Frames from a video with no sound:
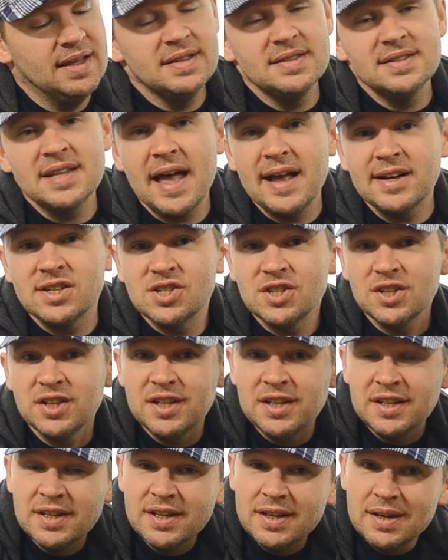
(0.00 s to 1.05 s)
it's
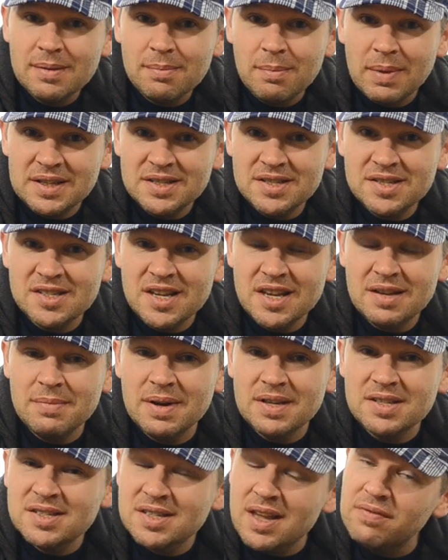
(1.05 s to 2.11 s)
actually my
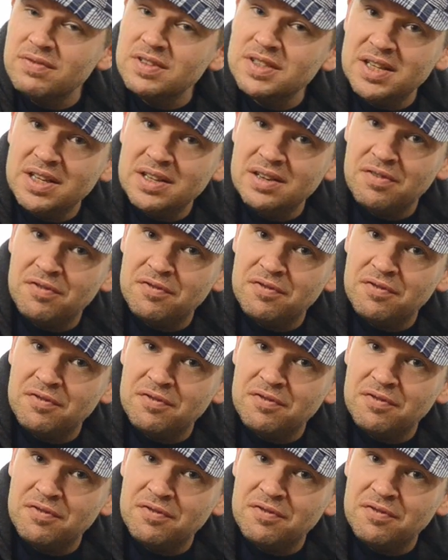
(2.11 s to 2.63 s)
Sigma 17